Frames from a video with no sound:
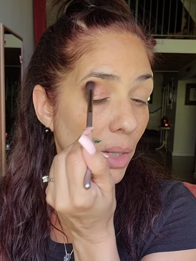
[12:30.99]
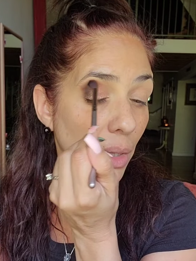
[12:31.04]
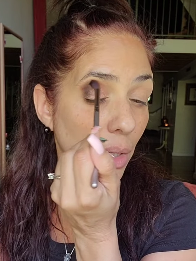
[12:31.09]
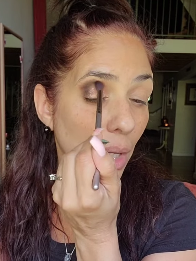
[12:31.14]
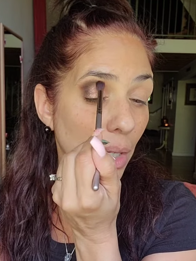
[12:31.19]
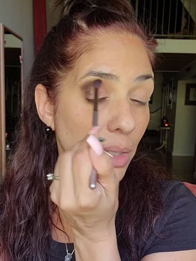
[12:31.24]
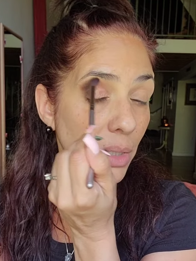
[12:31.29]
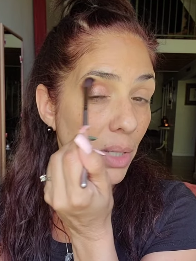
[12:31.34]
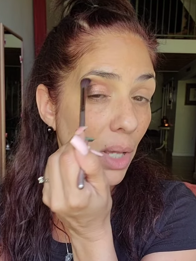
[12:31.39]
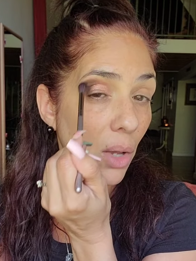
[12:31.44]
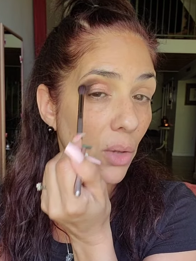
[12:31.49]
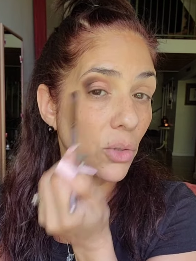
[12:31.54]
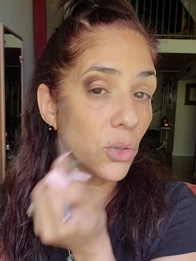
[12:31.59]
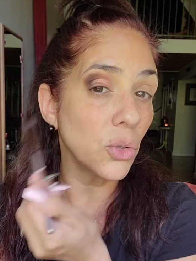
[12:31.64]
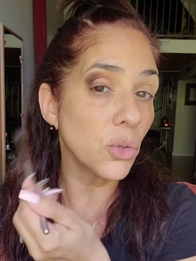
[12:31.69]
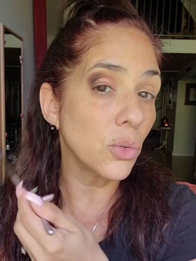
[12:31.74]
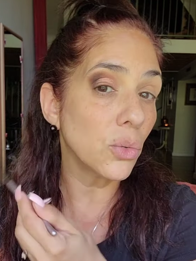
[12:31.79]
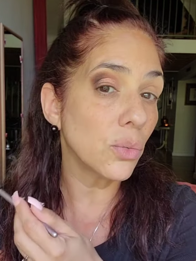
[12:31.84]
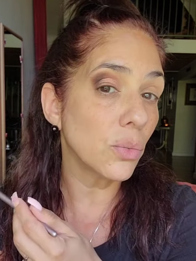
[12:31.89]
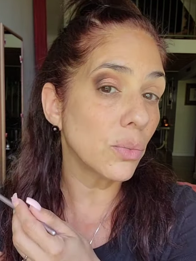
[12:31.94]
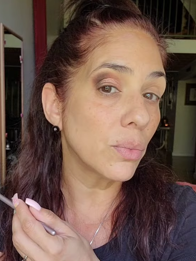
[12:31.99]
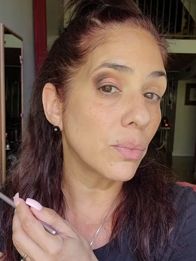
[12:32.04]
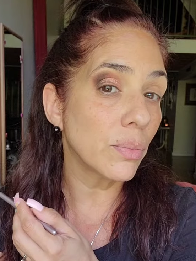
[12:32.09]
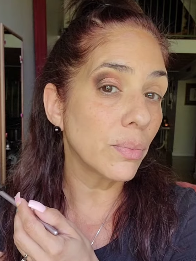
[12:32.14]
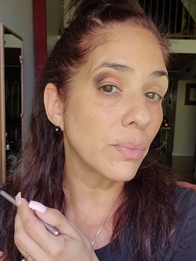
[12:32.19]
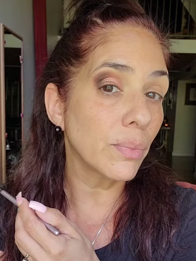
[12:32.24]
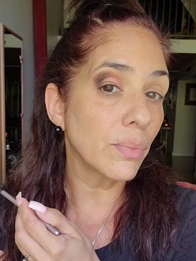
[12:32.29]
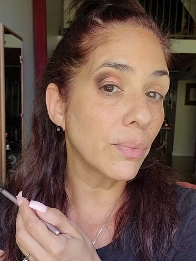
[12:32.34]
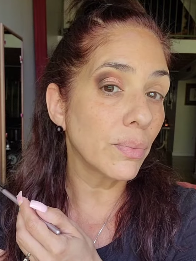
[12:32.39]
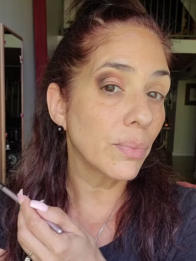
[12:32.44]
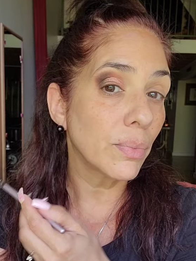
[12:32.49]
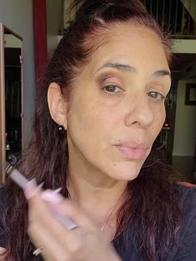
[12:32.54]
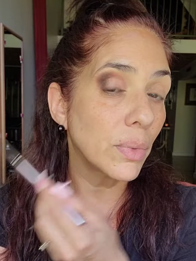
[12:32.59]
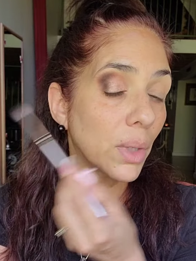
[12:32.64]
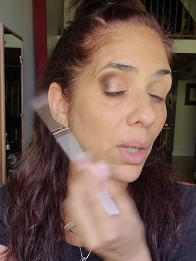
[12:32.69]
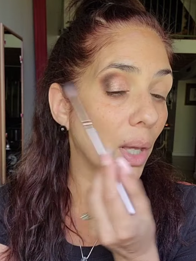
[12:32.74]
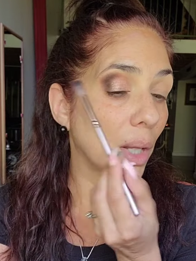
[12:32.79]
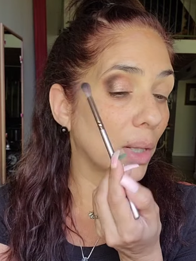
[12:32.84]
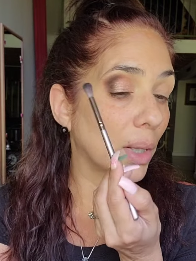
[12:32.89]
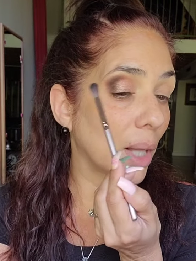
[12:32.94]
That's how you
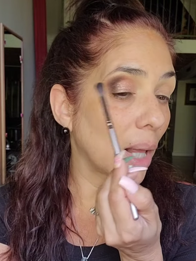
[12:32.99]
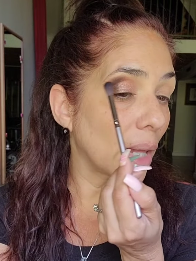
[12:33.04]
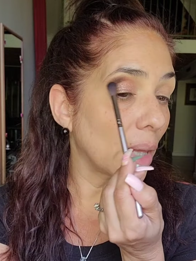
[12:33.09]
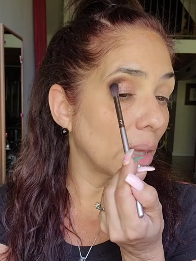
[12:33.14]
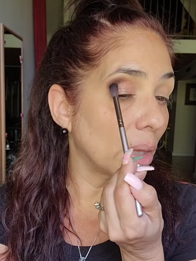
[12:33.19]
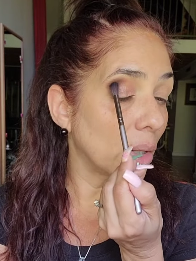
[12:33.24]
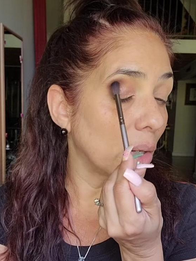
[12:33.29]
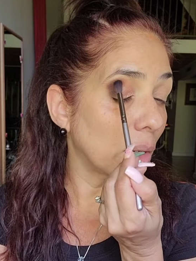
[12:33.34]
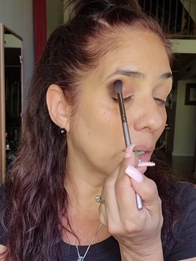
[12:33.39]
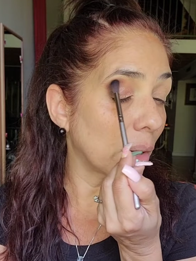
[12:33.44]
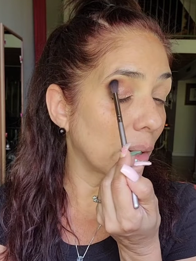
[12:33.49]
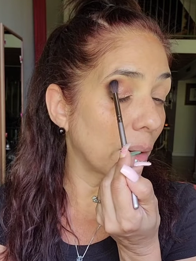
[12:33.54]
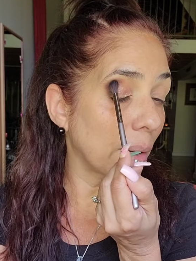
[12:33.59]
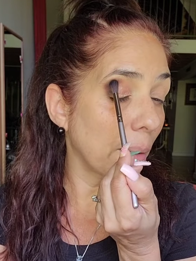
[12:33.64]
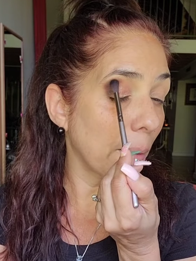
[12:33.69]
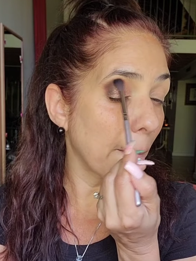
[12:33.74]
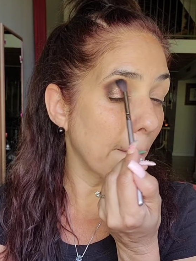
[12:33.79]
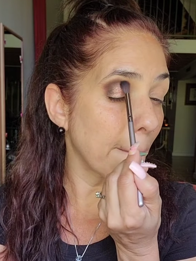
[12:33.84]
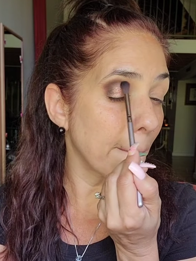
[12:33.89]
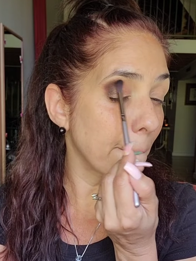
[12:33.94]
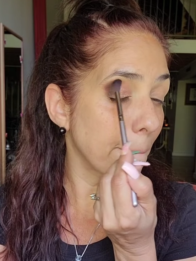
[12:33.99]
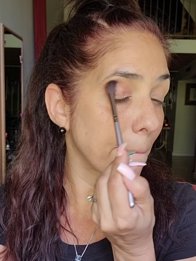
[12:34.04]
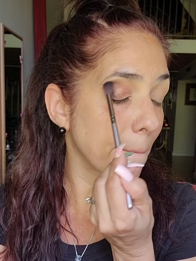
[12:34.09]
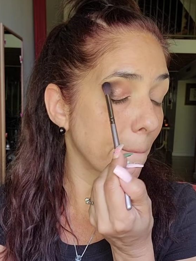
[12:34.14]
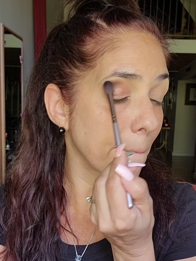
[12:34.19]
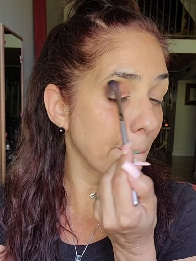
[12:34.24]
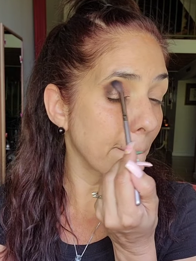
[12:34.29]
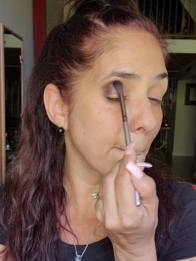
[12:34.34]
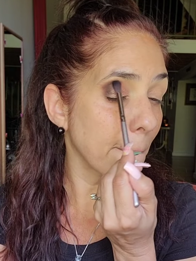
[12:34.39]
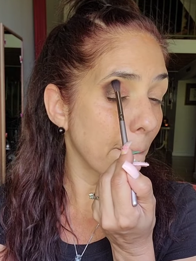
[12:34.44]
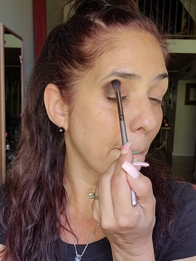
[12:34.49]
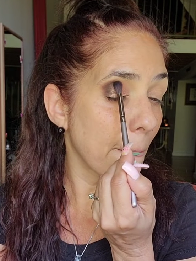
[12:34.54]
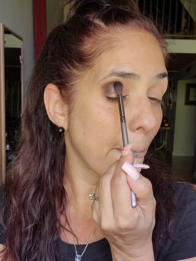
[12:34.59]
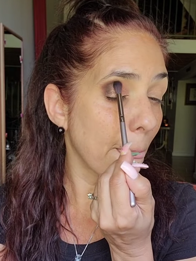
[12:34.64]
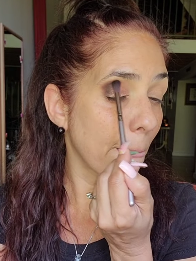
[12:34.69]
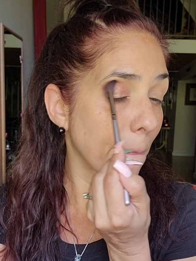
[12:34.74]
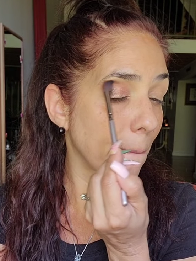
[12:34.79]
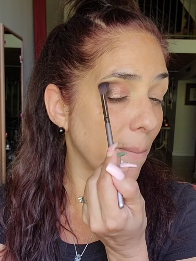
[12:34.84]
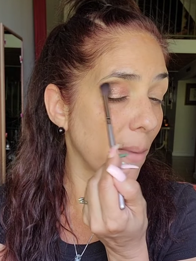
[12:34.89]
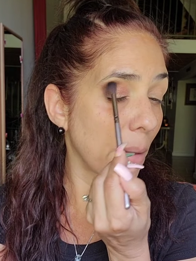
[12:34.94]
get that look.
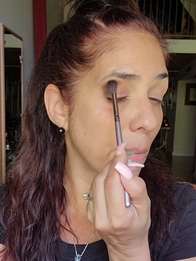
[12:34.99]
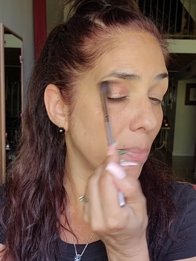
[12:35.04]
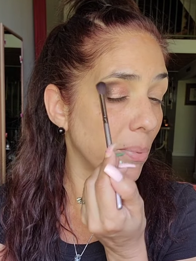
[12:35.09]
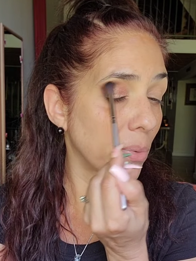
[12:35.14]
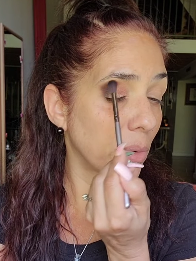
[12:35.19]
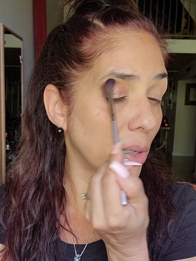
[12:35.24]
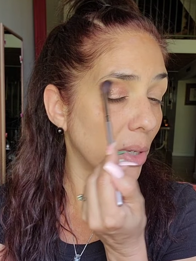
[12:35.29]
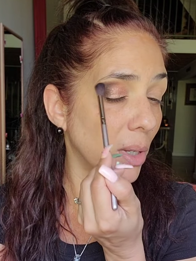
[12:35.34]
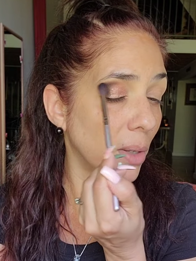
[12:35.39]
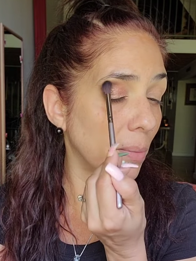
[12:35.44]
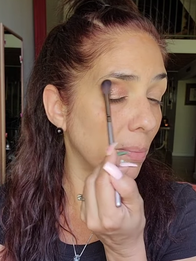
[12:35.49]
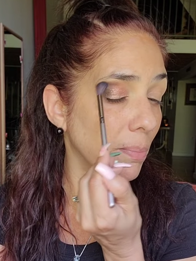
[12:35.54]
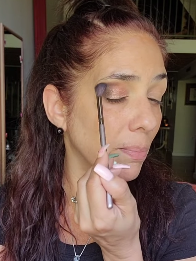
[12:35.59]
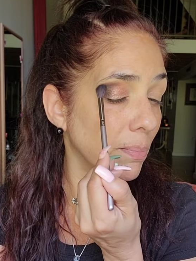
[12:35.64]
Isn't that pretty?